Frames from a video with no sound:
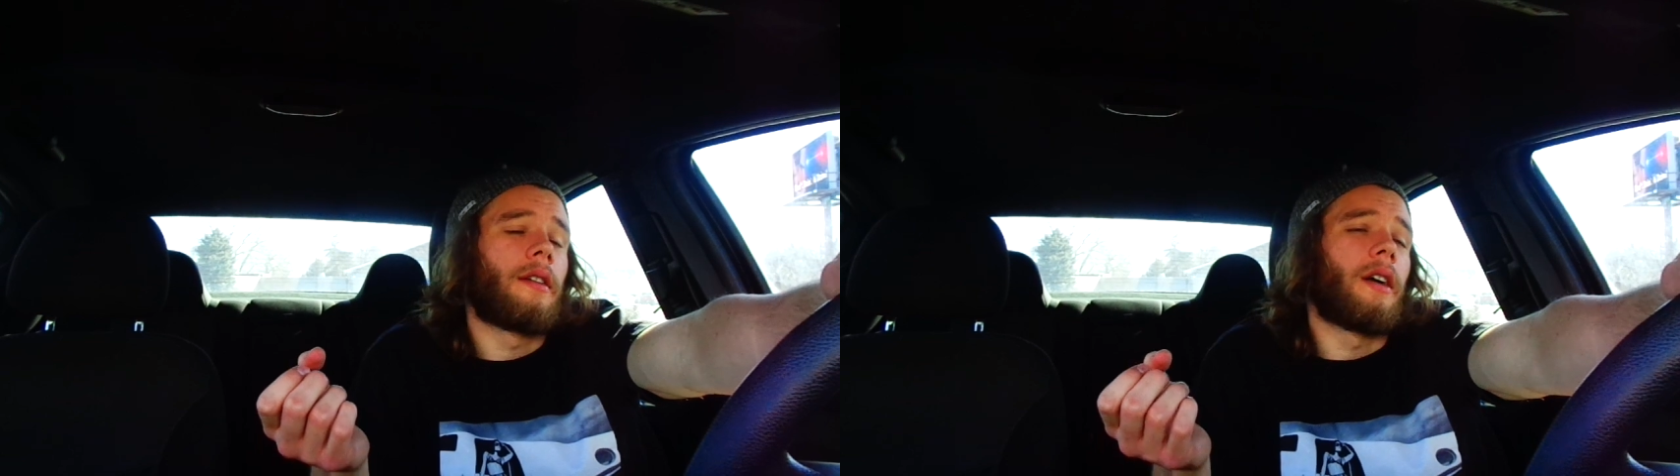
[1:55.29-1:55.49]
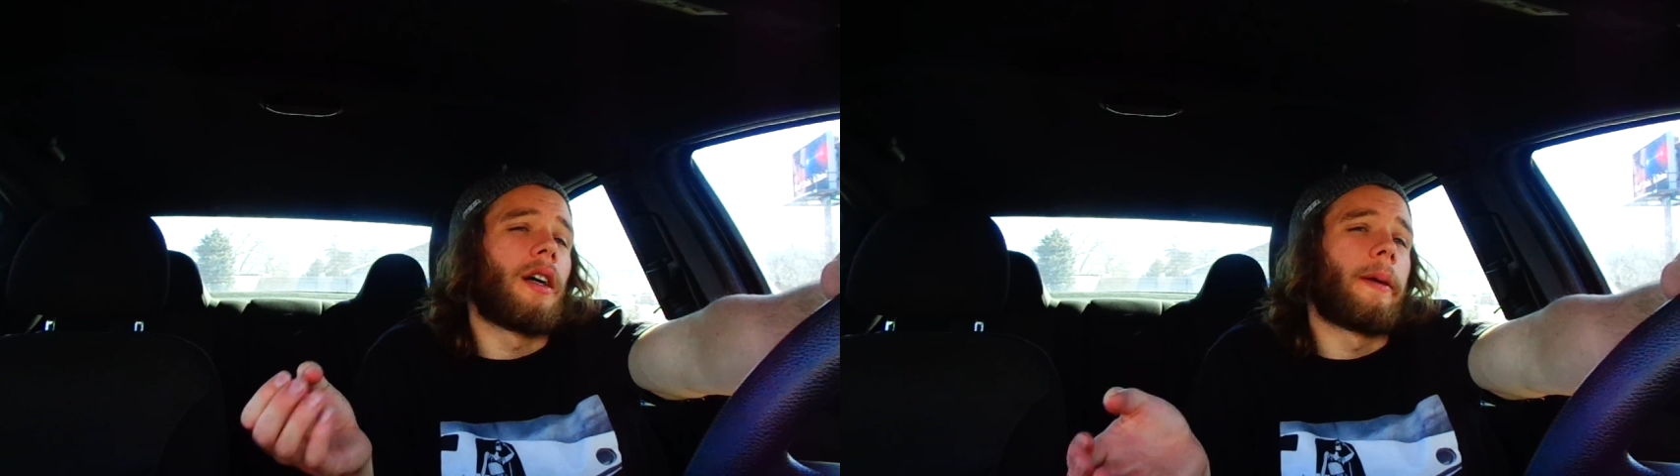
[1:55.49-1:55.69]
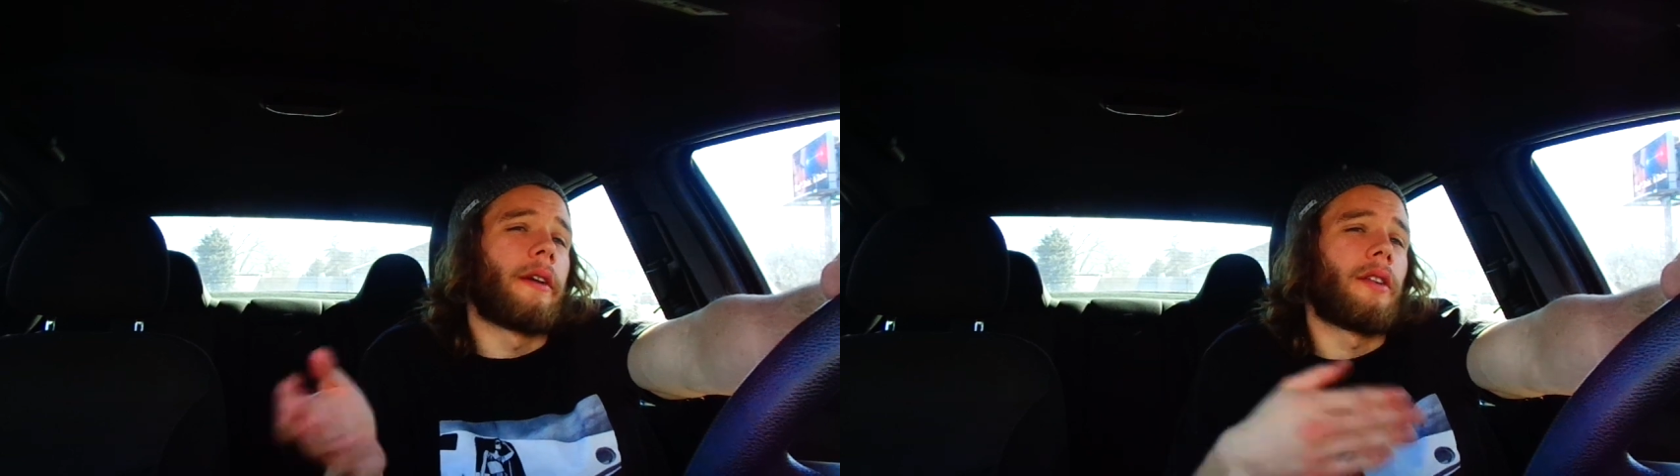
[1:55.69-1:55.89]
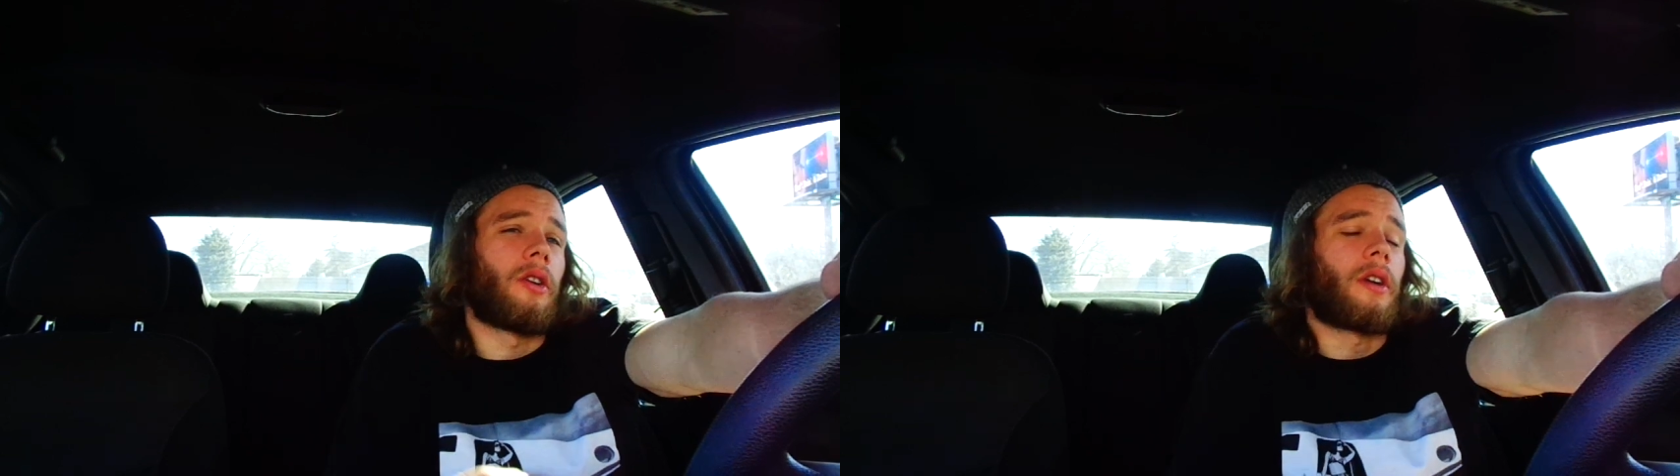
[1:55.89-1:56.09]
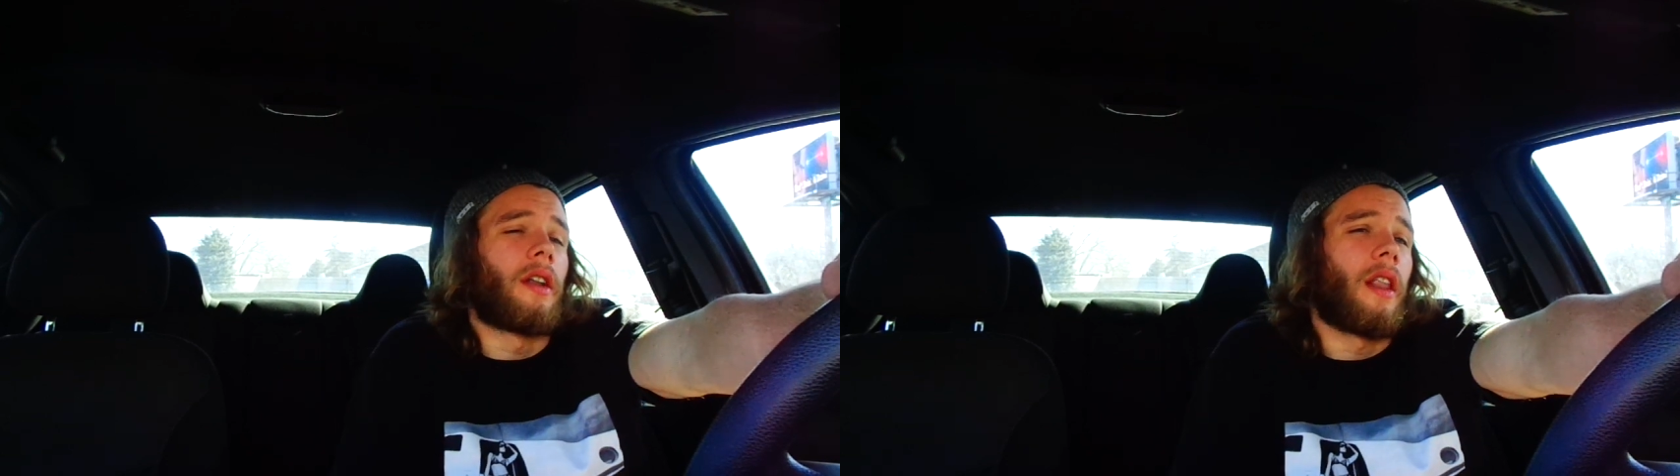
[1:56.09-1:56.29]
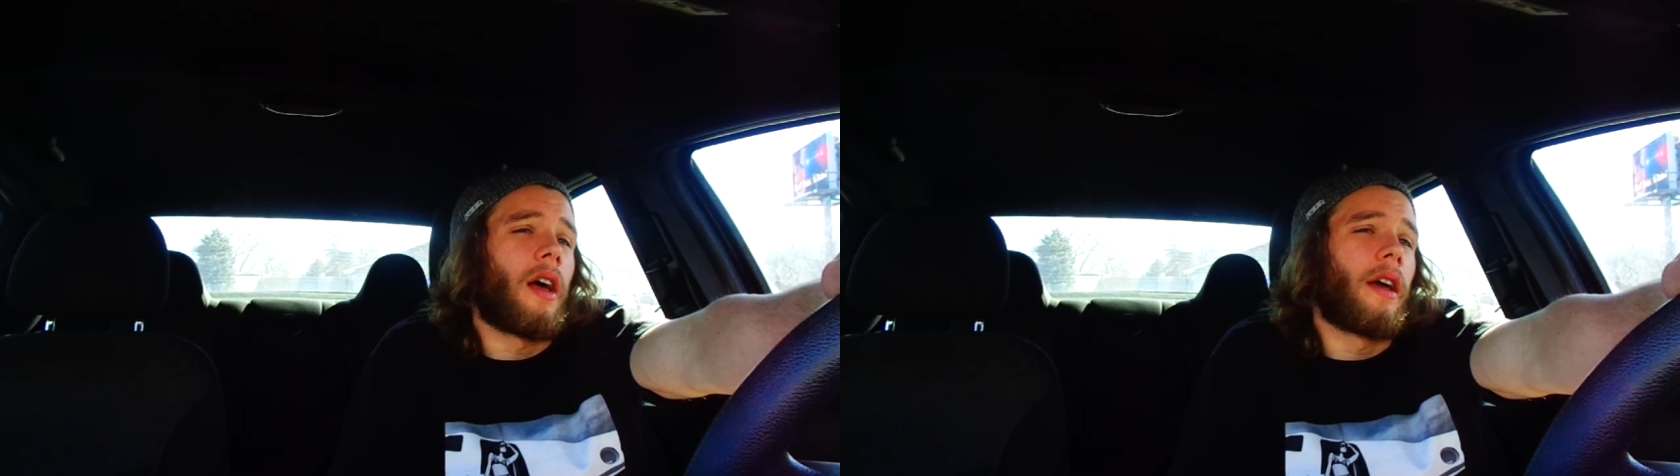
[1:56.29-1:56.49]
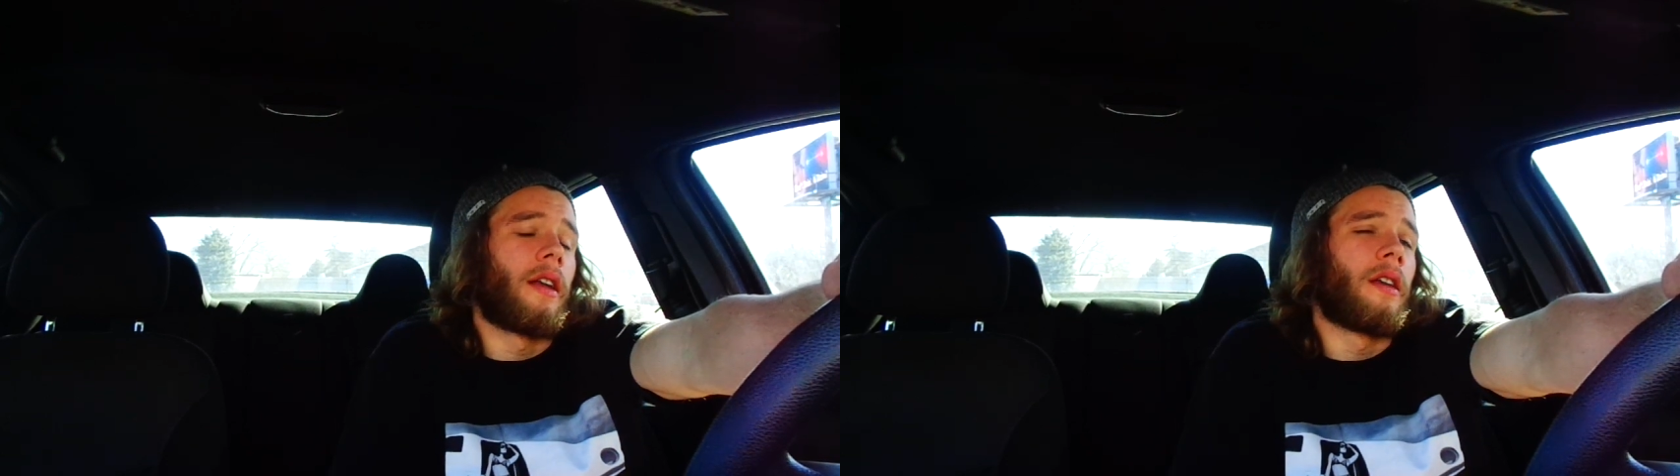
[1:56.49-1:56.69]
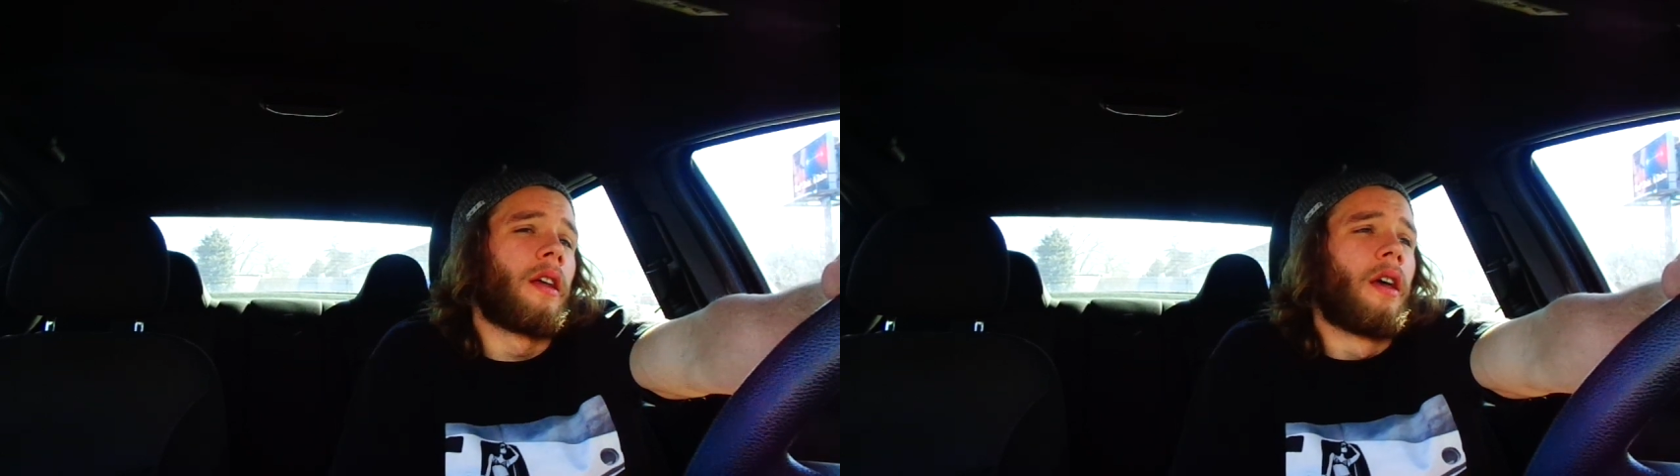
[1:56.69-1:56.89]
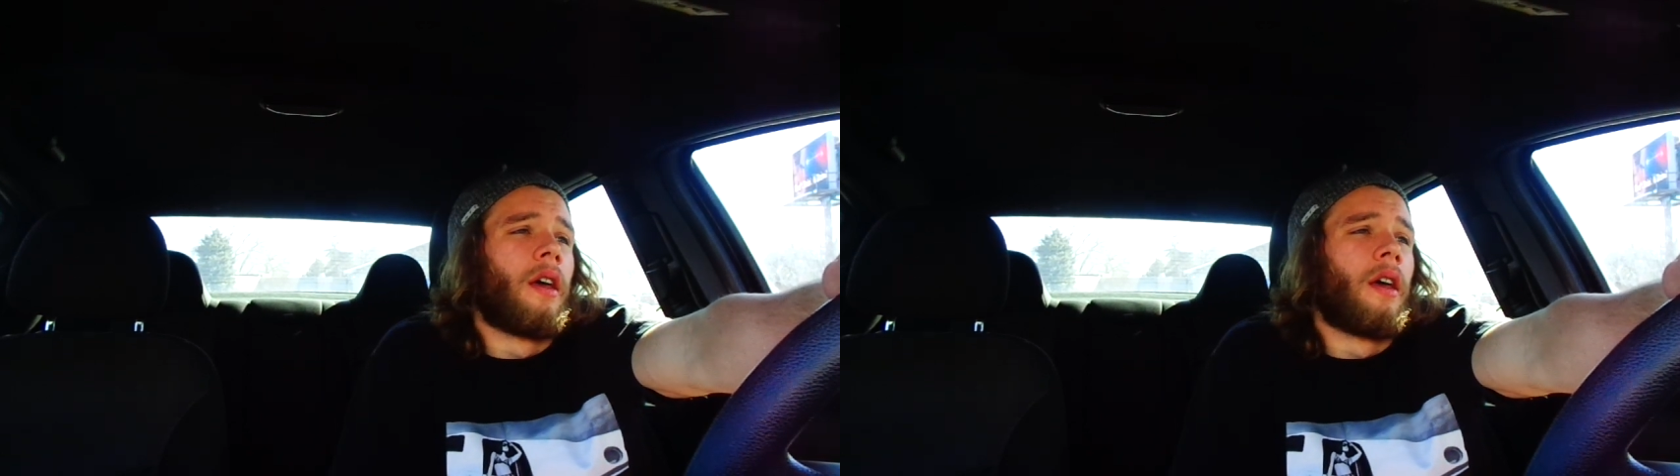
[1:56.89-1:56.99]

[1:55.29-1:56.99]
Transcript: Uh, I looked online